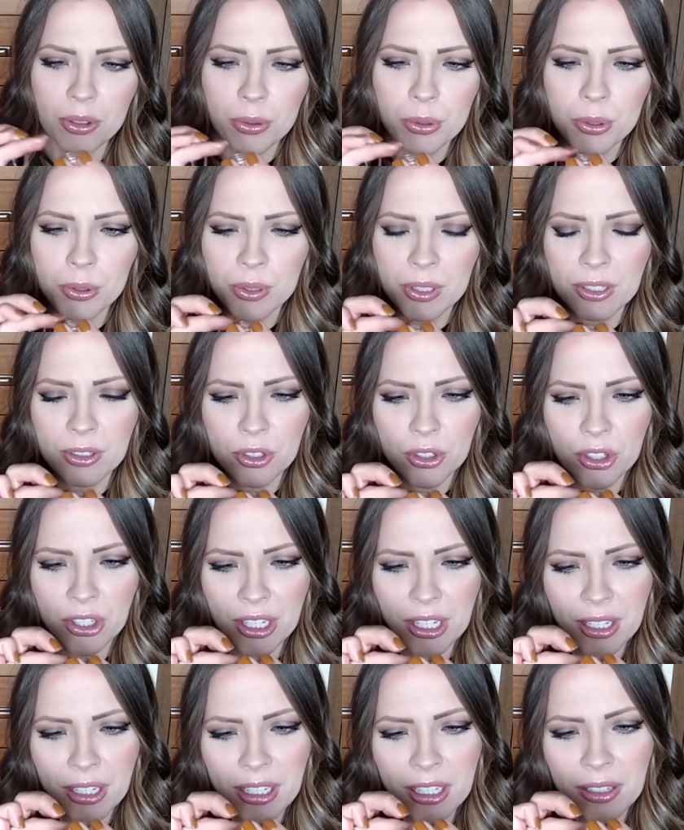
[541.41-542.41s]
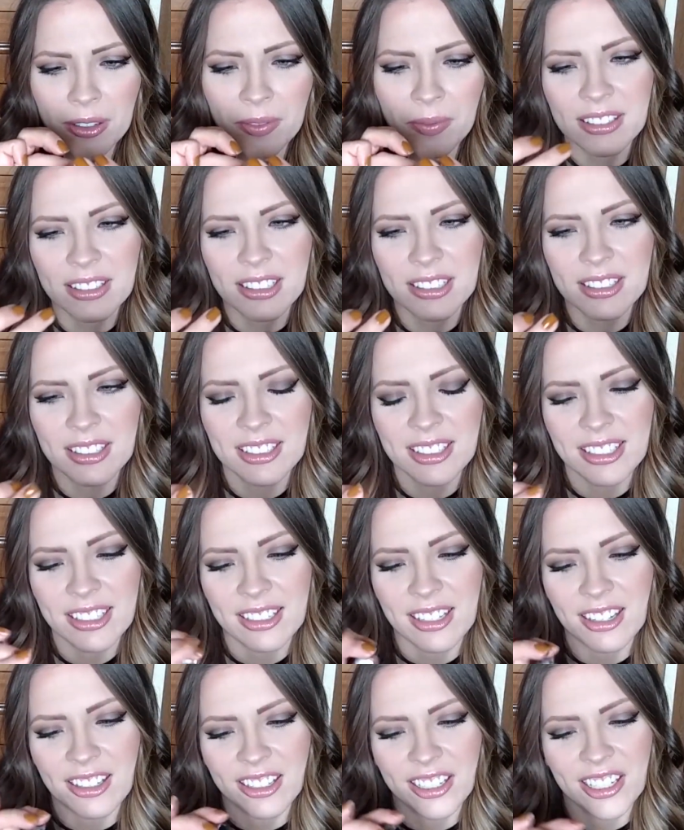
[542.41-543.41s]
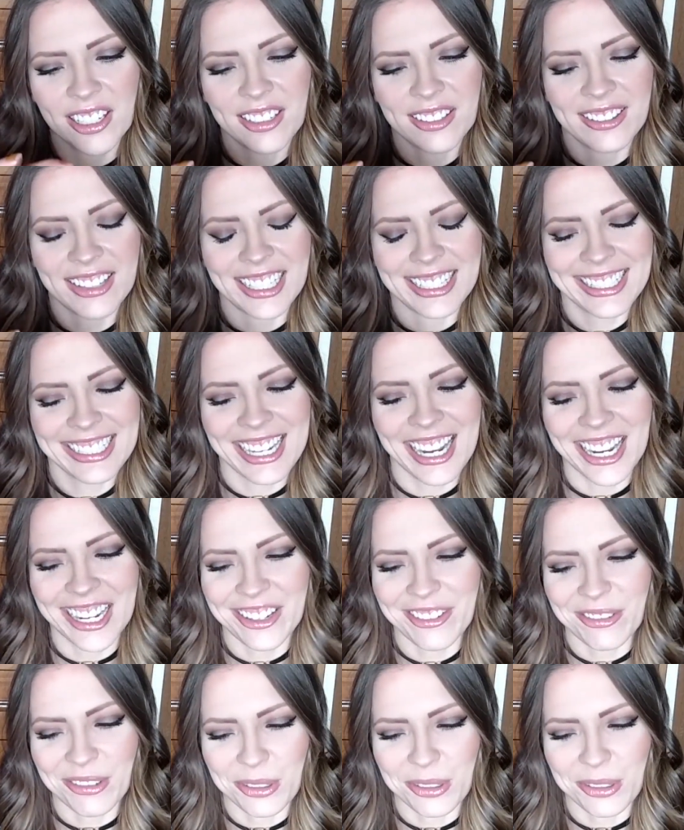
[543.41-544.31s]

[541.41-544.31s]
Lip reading: Crusin Chic. This is the color that's kind of